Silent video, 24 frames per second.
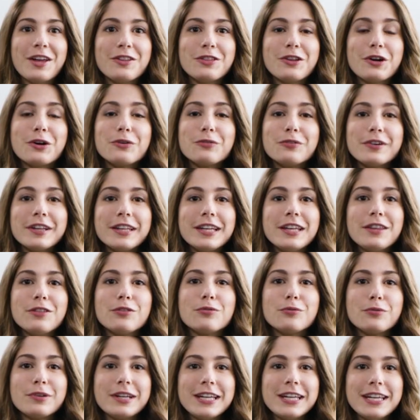There are really
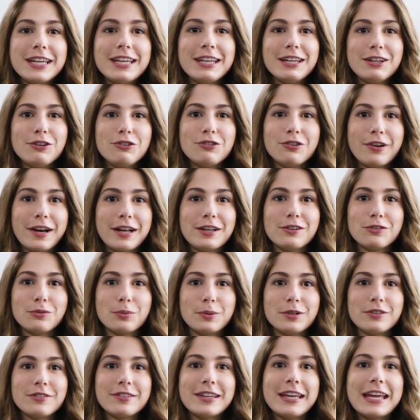three key trends
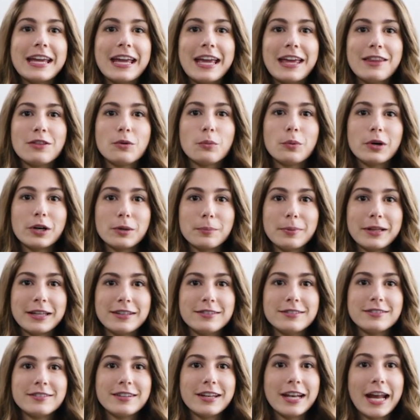we're seeing in the
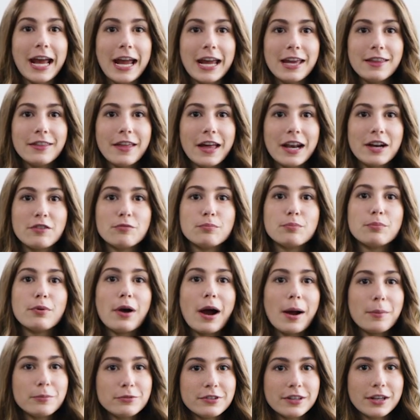workplace today that have
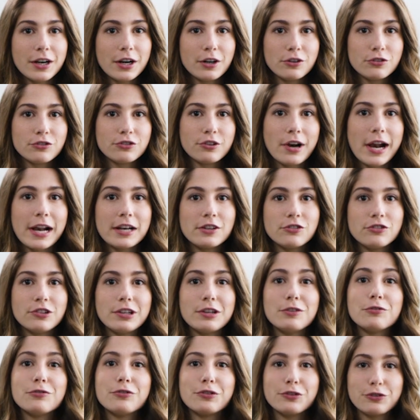prompted our
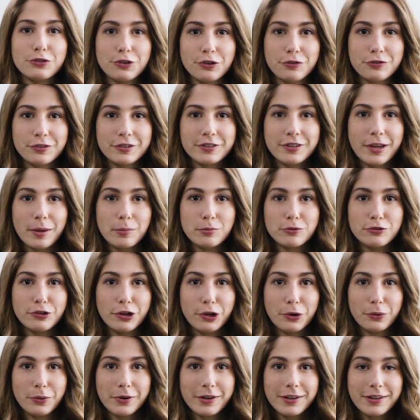strategy for Surface Hub
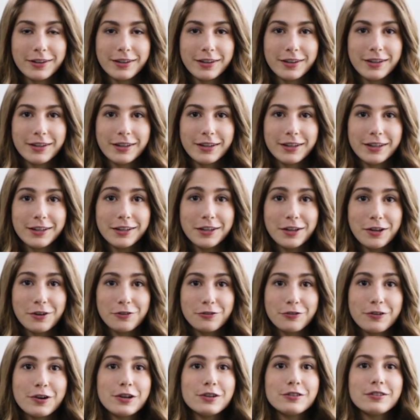2.
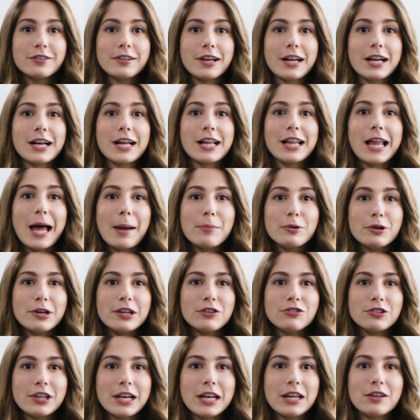First,
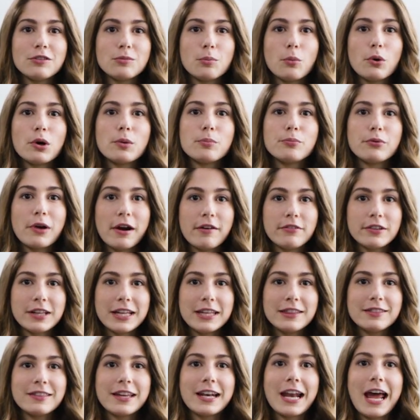collaboration is more
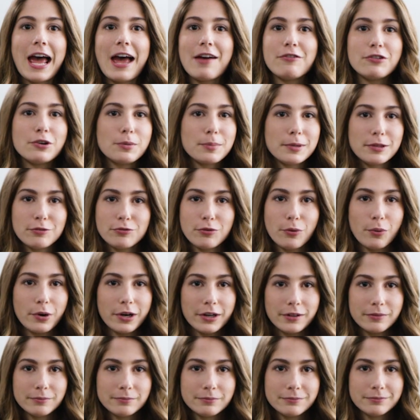prevalent than ever
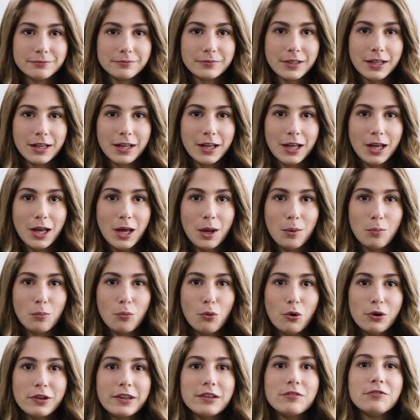before.
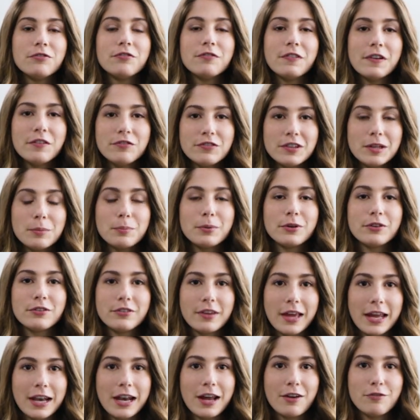More than
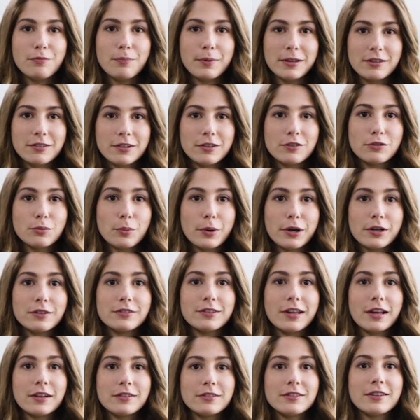50% of business work
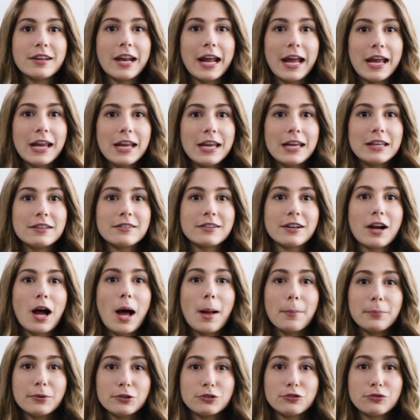done today is
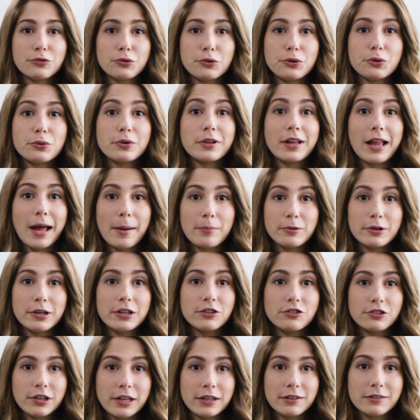accomplished through
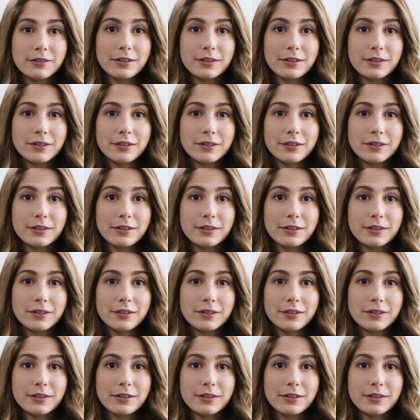collaboration.